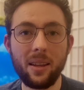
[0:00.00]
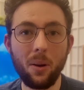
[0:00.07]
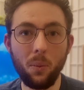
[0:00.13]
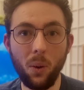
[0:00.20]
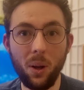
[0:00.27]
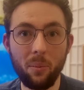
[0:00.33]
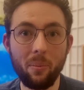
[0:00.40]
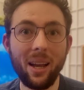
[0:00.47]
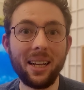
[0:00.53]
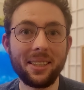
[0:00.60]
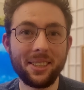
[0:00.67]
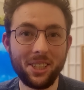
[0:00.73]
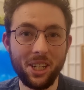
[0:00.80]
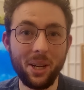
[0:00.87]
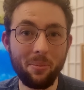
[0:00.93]
what
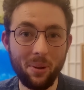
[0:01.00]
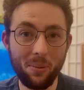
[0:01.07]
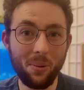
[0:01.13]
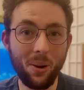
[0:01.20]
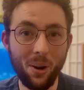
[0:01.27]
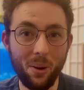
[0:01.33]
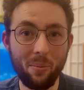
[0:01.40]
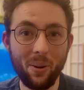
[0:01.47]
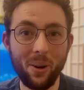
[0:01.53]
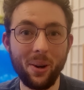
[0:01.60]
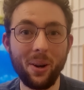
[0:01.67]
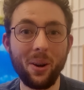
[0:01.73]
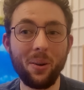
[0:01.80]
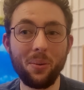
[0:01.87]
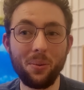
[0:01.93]
makes Chibi
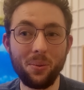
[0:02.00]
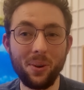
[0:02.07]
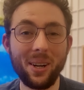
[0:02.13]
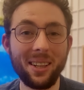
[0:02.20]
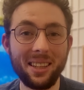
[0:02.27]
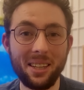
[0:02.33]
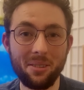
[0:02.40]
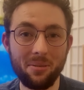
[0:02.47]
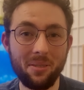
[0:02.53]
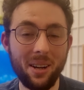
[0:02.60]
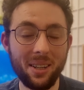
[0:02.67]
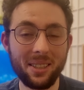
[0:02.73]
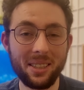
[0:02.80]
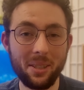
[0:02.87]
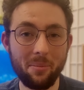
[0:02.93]
Robo really
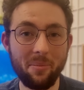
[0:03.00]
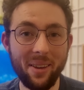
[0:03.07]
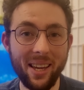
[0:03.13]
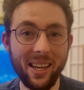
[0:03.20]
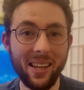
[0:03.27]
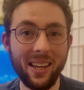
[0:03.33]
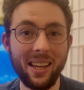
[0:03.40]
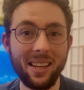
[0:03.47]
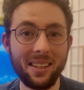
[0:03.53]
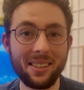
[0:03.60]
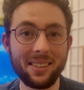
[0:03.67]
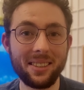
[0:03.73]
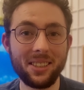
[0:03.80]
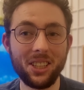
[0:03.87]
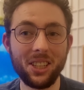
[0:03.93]
fun to me
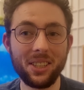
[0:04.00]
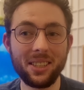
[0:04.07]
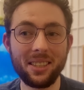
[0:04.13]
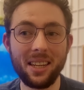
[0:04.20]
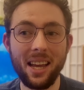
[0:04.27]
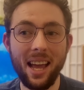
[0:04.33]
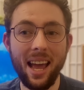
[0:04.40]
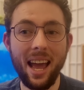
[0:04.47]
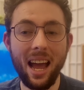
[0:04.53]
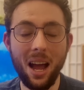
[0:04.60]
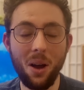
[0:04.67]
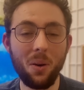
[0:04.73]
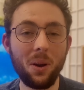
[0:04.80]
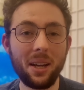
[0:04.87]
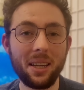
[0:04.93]
is just
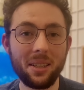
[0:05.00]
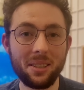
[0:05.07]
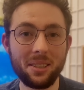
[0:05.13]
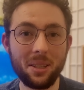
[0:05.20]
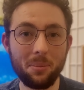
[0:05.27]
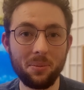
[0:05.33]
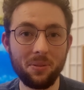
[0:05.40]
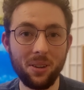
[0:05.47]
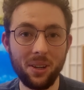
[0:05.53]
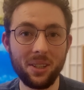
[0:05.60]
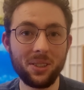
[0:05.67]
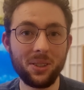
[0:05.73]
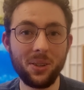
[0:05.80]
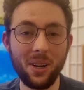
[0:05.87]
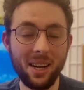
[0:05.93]
how it
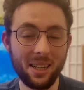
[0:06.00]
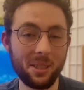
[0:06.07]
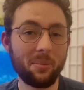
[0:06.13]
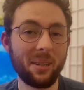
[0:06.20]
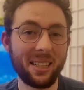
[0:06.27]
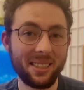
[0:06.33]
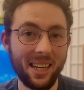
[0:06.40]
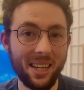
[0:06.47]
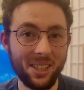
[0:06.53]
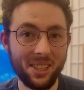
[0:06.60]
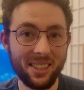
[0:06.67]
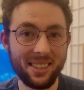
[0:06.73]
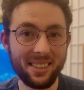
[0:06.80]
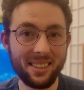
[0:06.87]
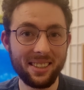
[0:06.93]
subverts your
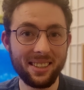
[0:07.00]
expectations.